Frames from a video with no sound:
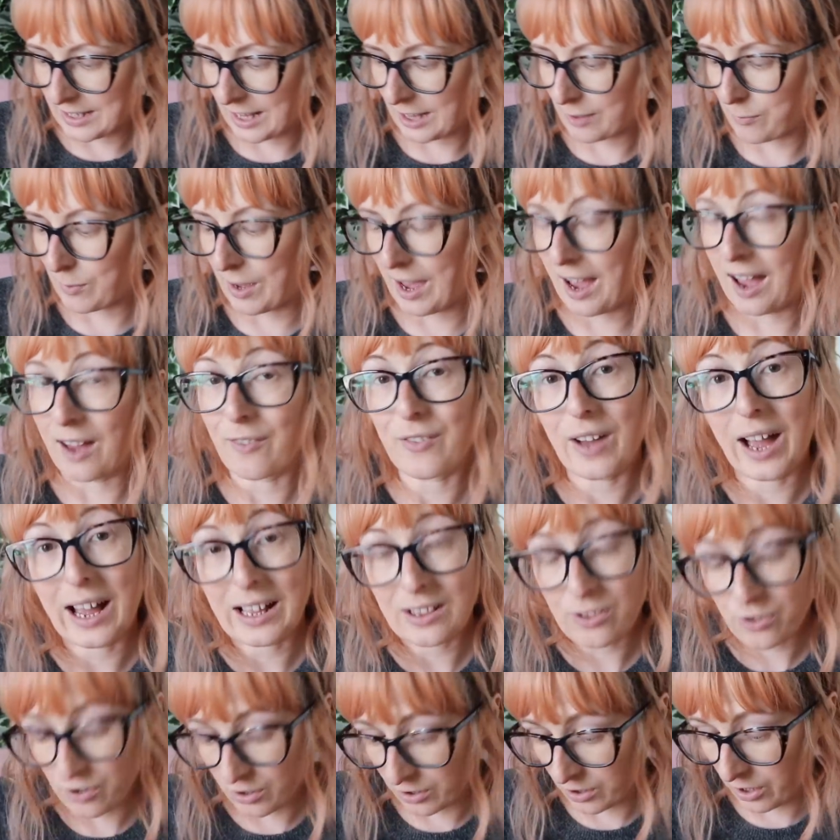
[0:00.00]
Yes, we have
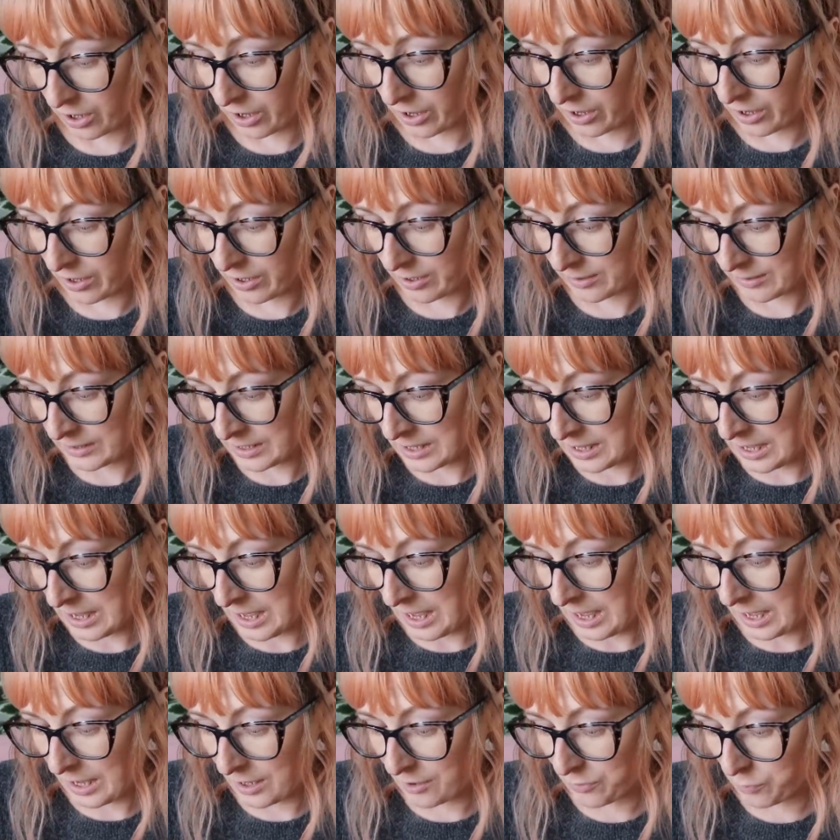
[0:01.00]
Anton Herr
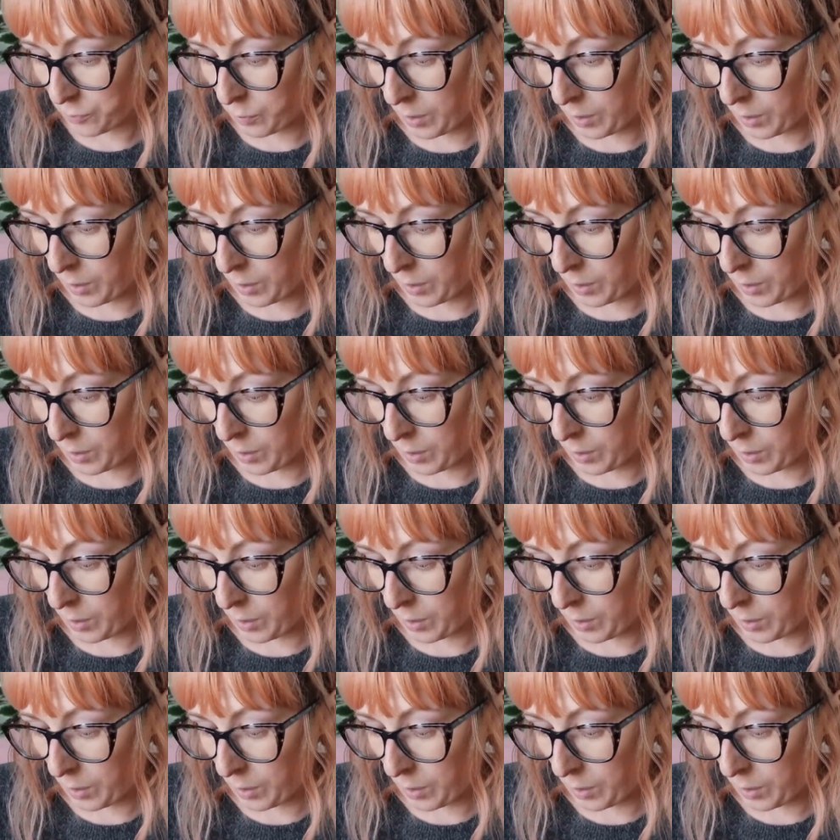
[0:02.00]
as